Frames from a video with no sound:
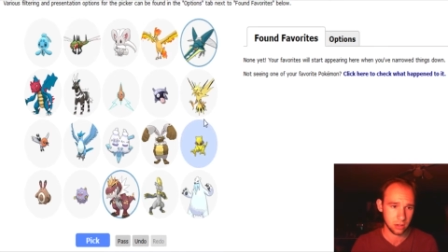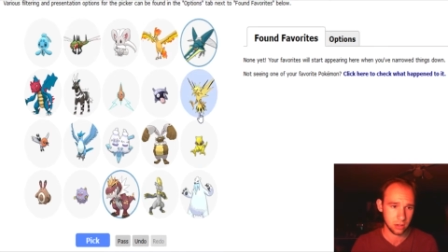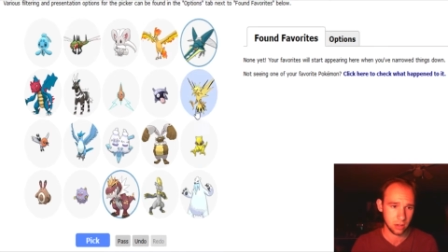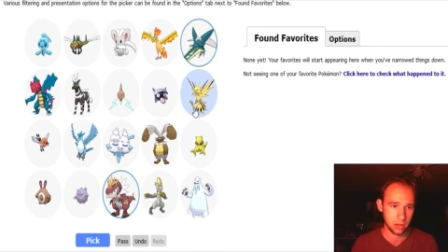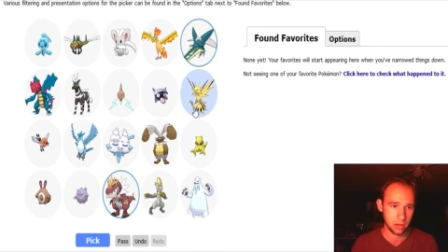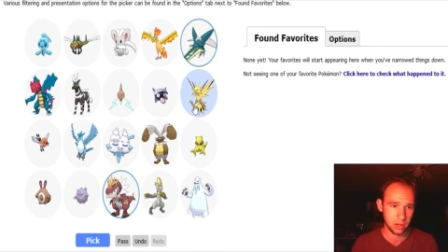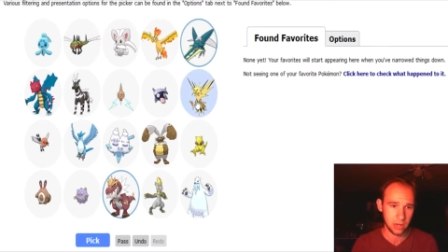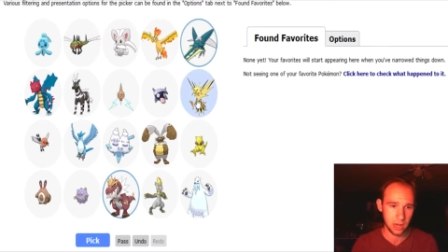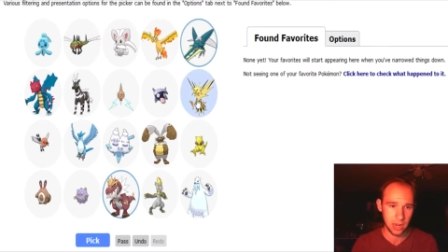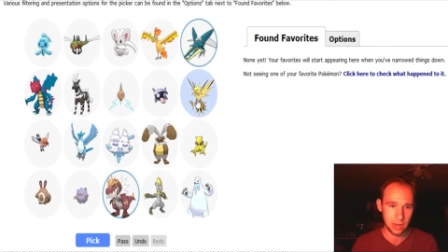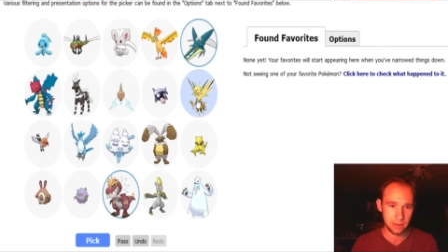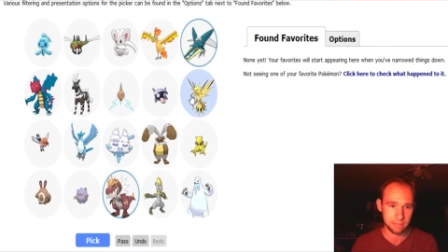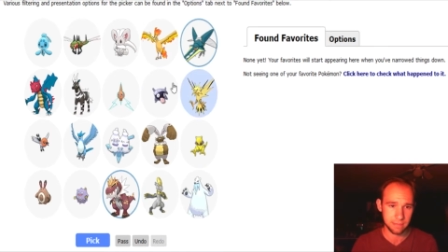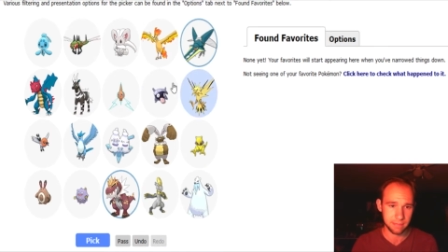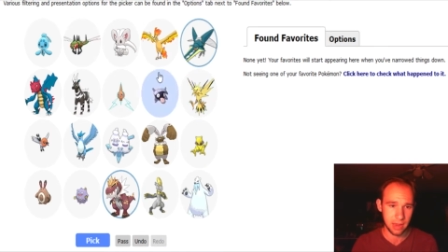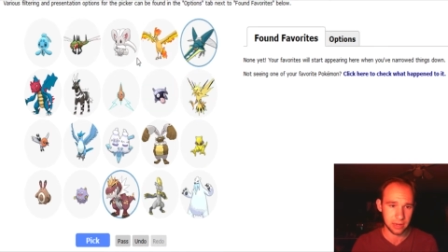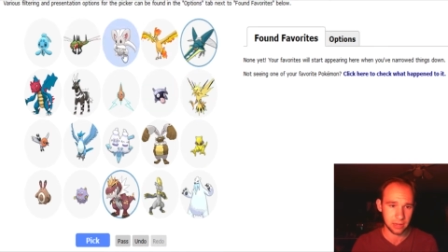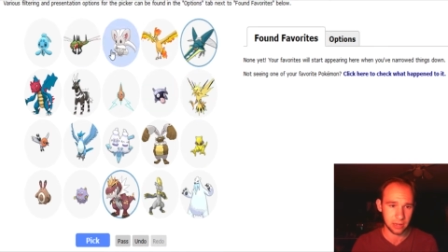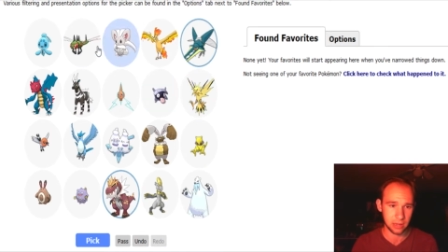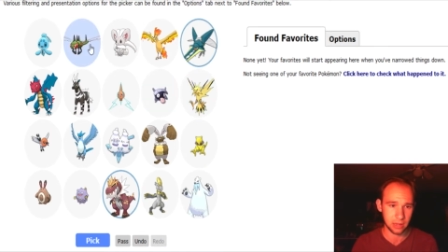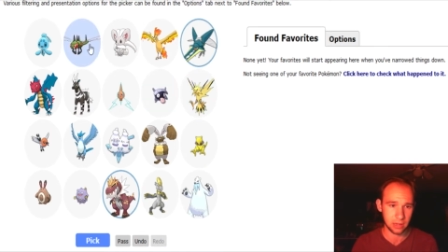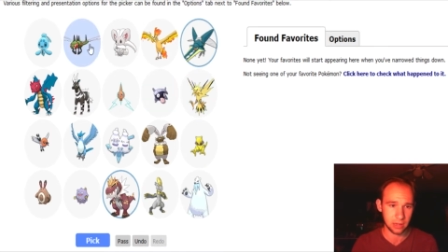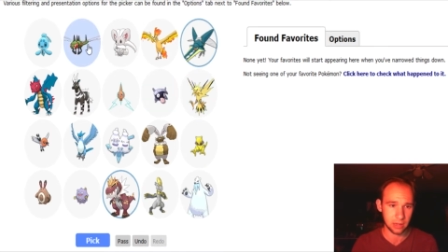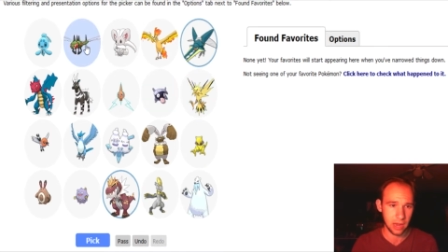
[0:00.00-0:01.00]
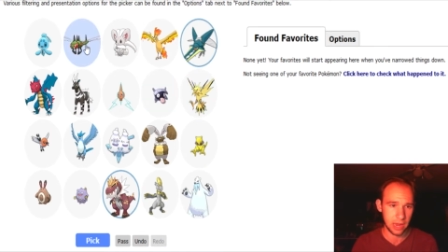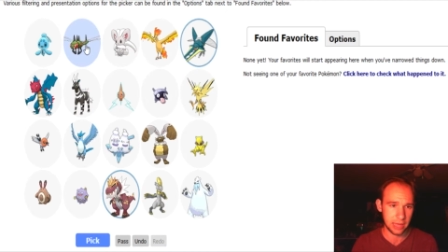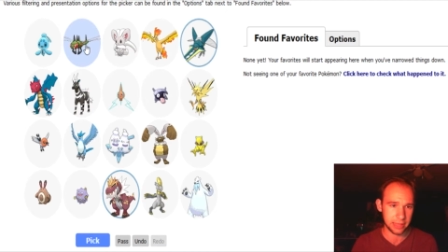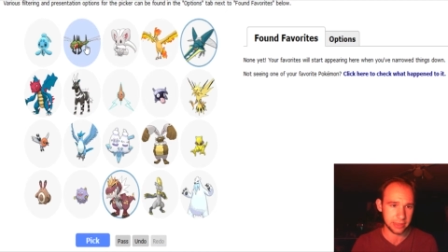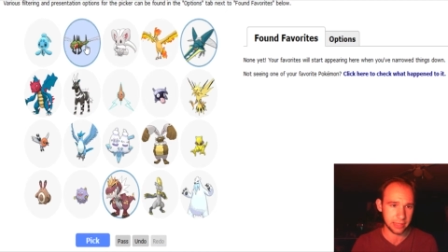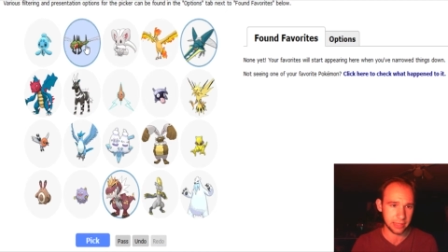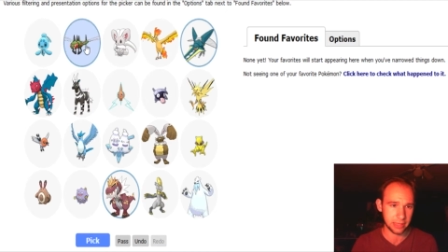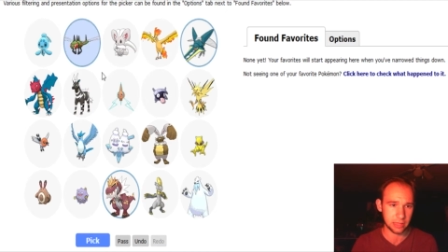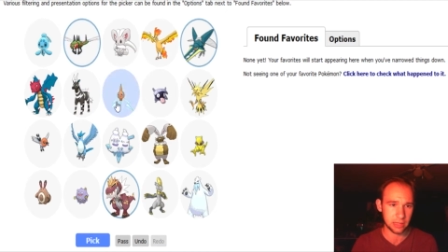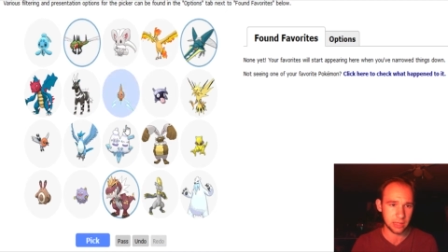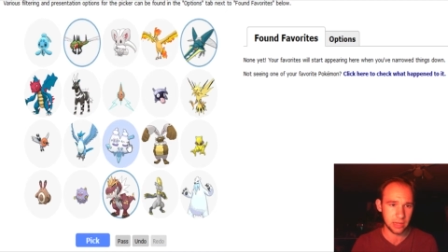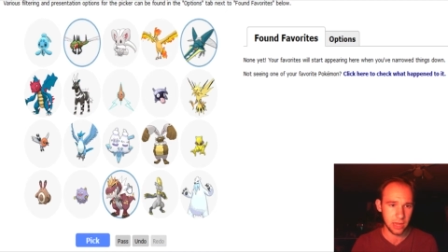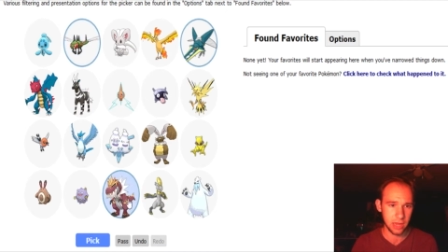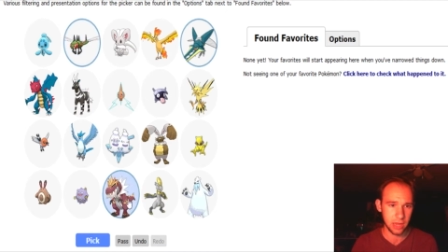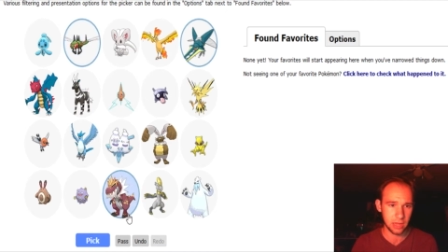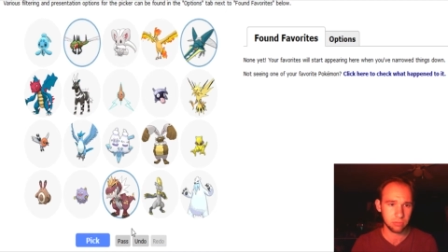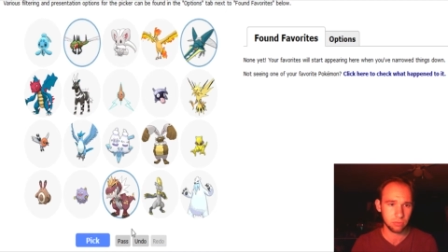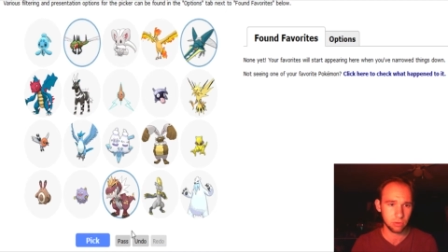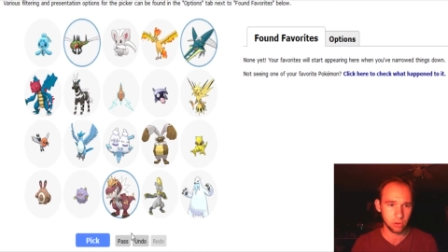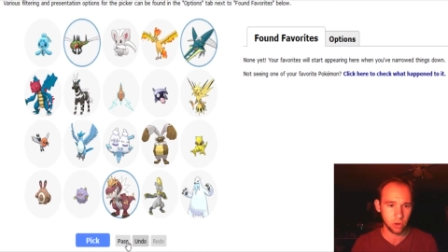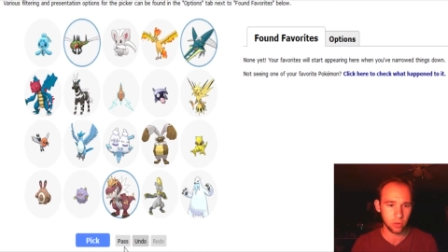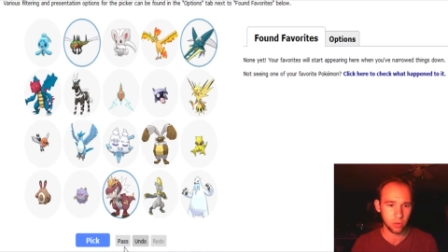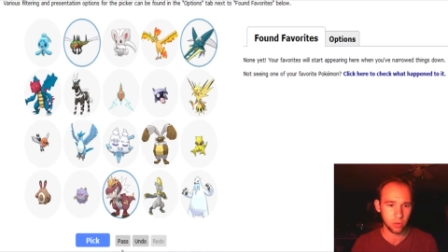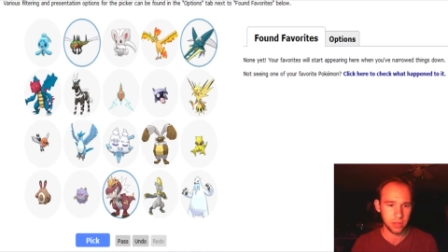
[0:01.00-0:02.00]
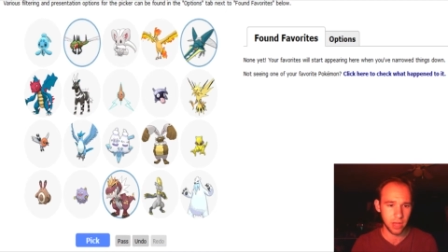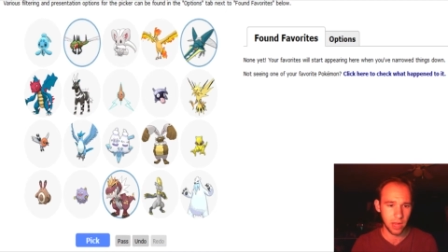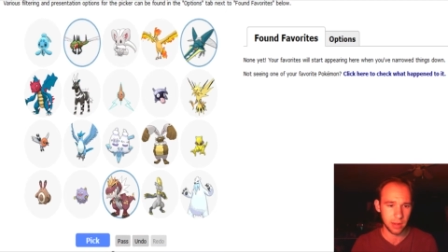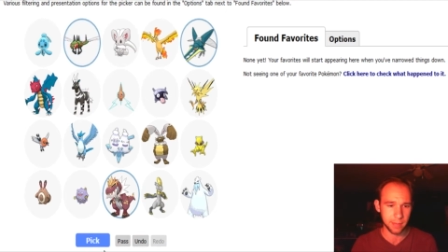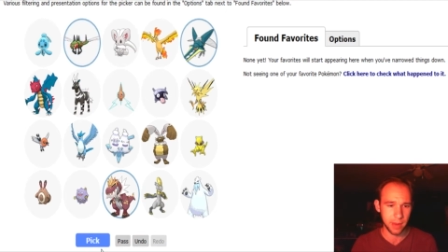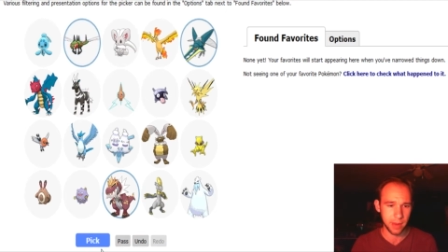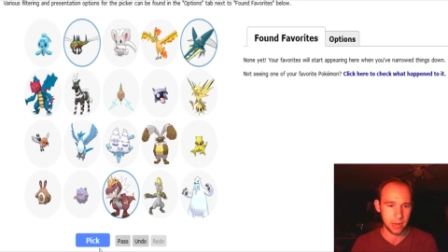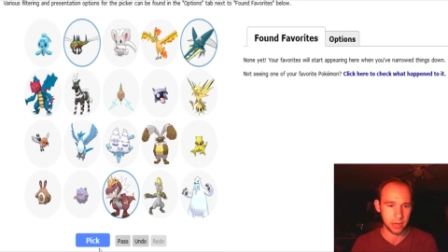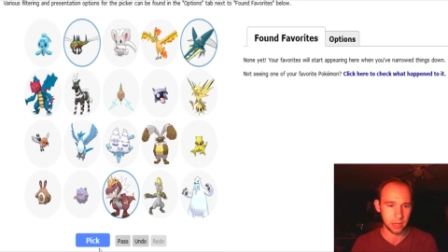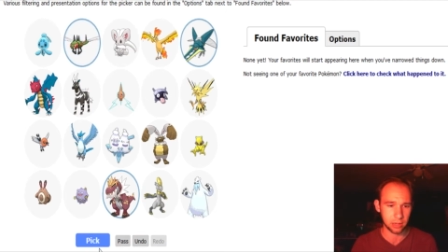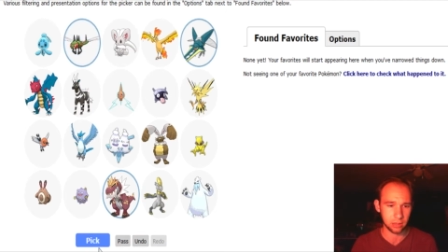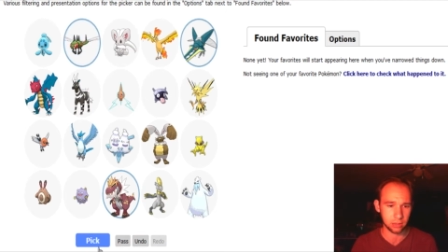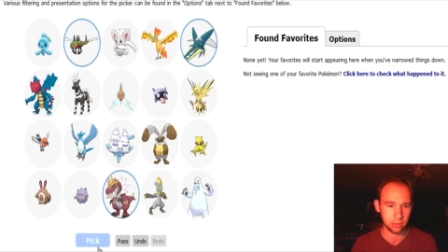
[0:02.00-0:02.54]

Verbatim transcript: Yon Mega, I think. Yeah, we'll go with Yon Mega.